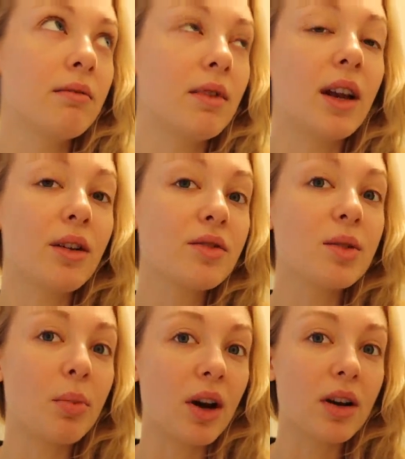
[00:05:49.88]
And I also
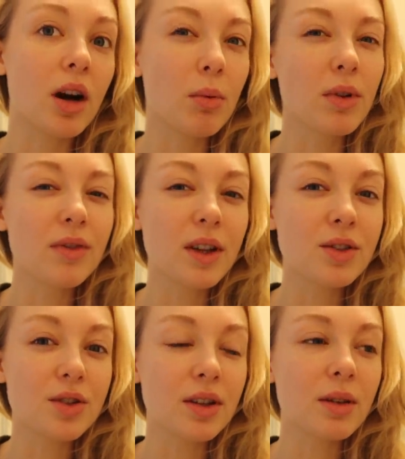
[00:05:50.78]
bought a couple of
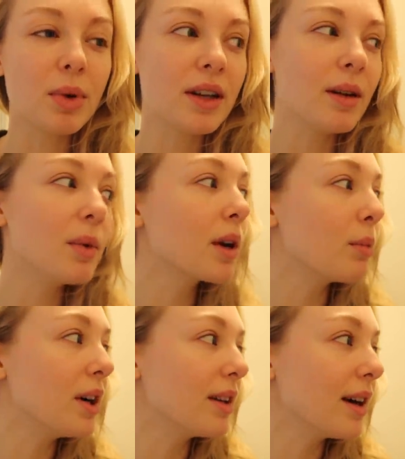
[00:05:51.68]
things during the pandemic,
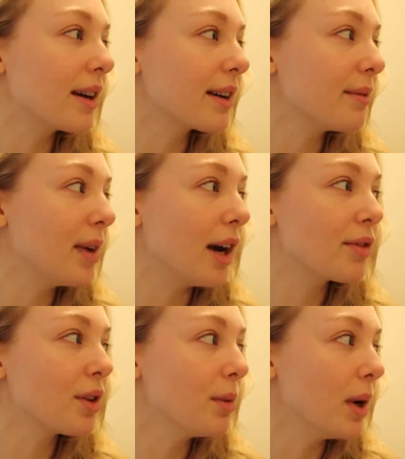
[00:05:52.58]
but like
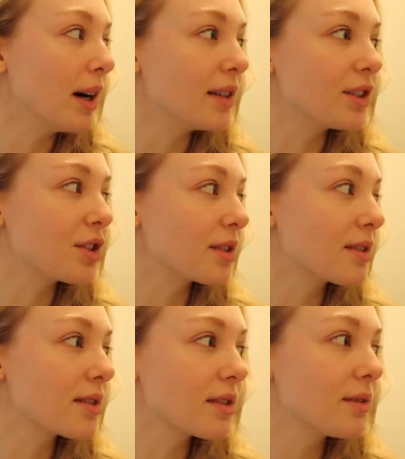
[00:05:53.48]
after a while it
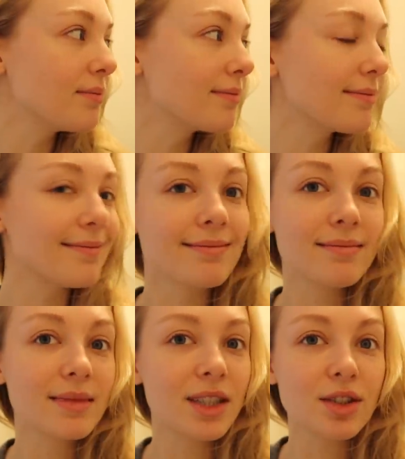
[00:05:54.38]
just,
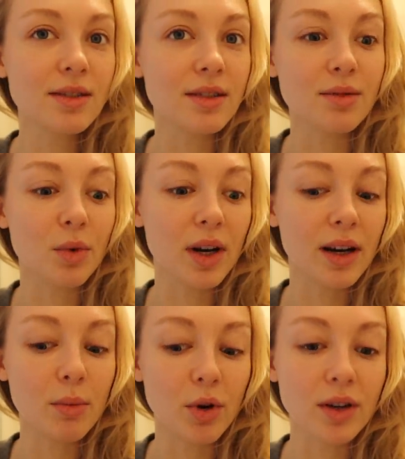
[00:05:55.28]
it just doesn't work
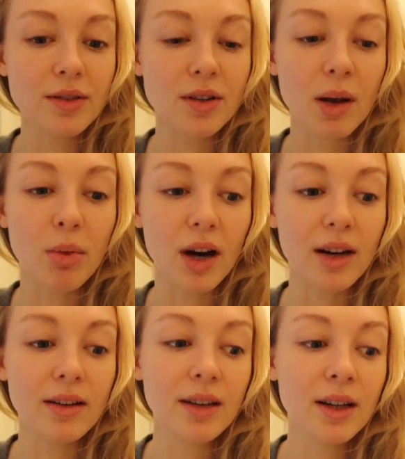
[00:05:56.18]
anymore. So I
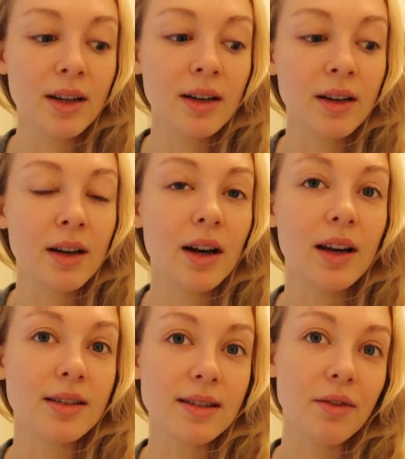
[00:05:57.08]
bought
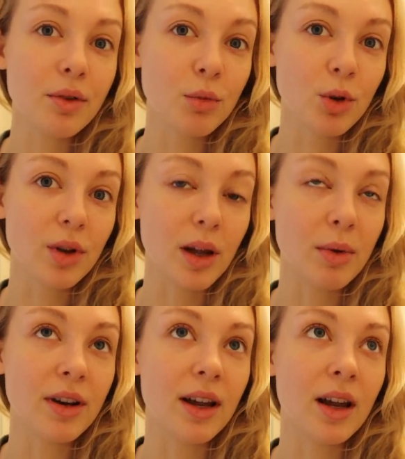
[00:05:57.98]
a set from
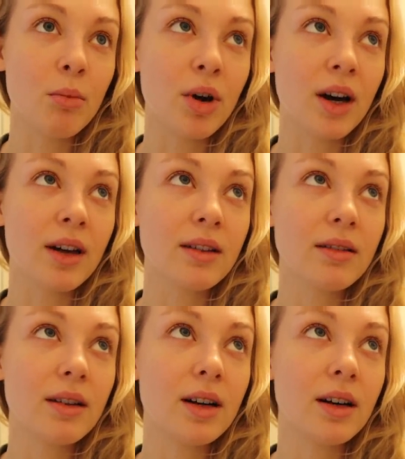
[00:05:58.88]
Lululemon and I bought
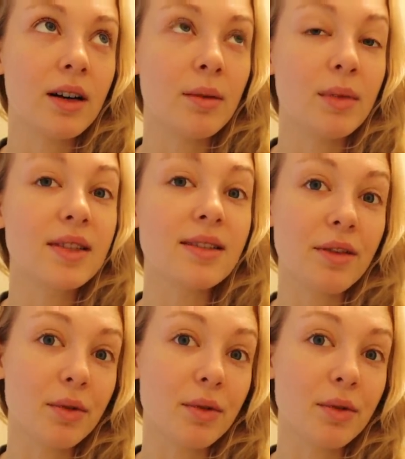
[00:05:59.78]
um, a set